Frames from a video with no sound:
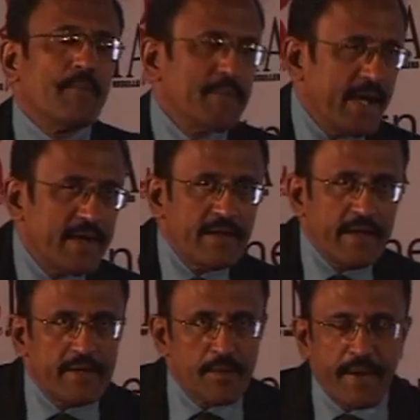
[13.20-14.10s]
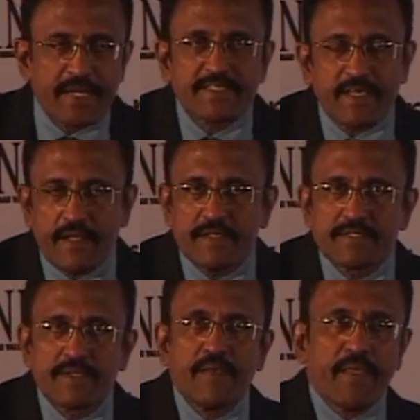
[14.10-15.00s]
I'm the head enterprise
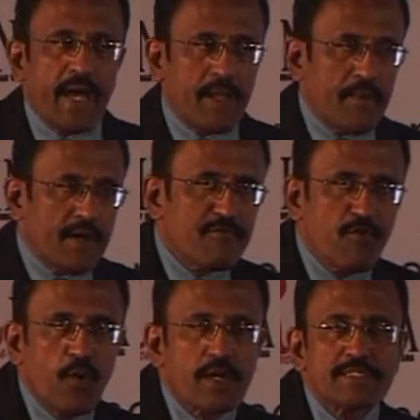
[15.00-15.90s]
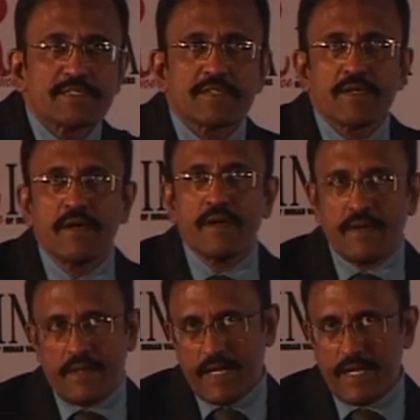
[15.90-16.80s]
sales, and my focus
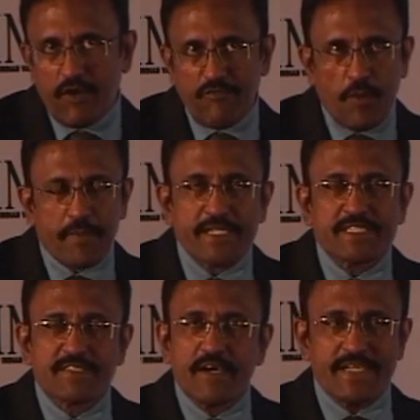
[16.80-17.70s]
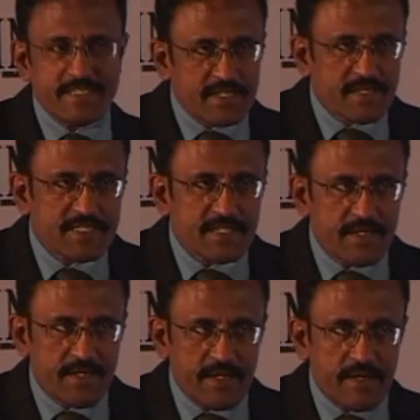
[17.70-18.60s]
area of operations are Eastern
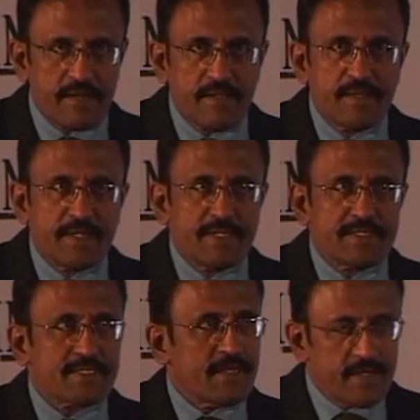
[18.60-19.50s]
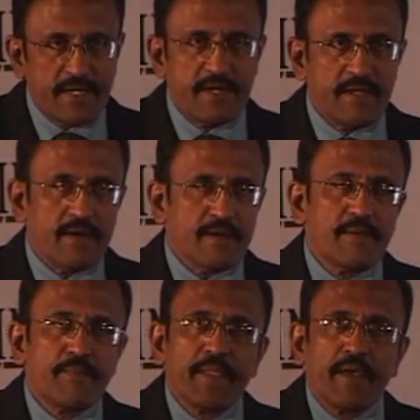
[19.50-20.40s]
India, Southern
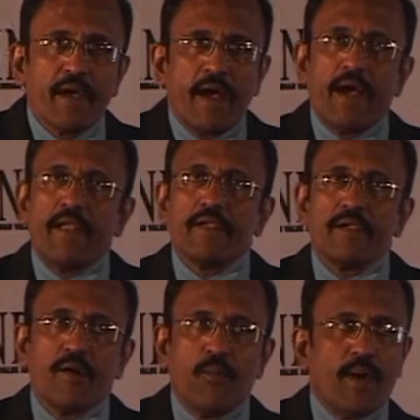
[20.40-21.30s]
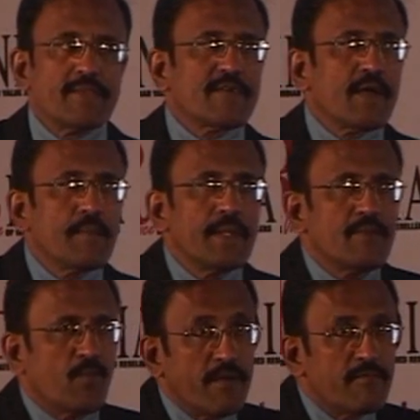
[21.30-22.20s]
India, and one
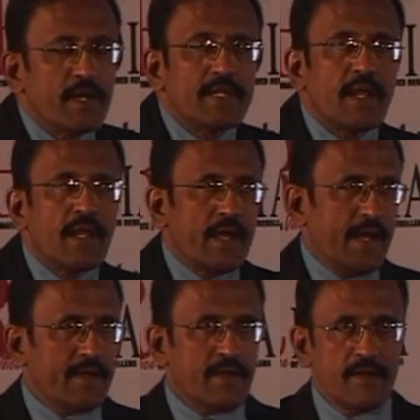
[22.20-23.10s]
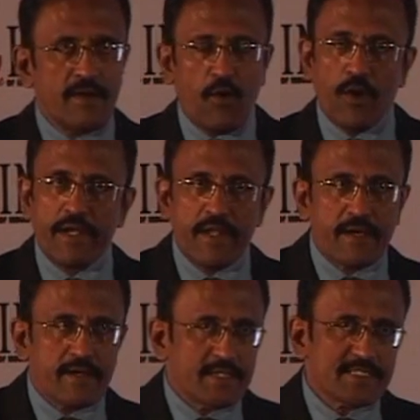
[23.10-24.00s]
segment, one vertical I handle, all
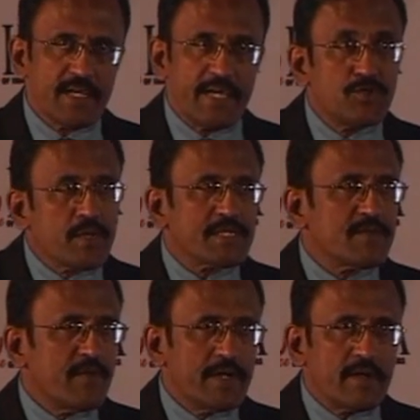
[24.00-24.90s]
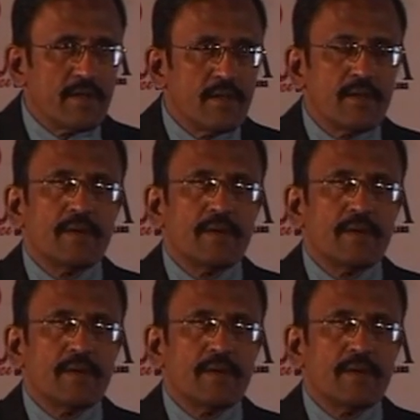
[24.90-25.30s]
India, is the education vertical.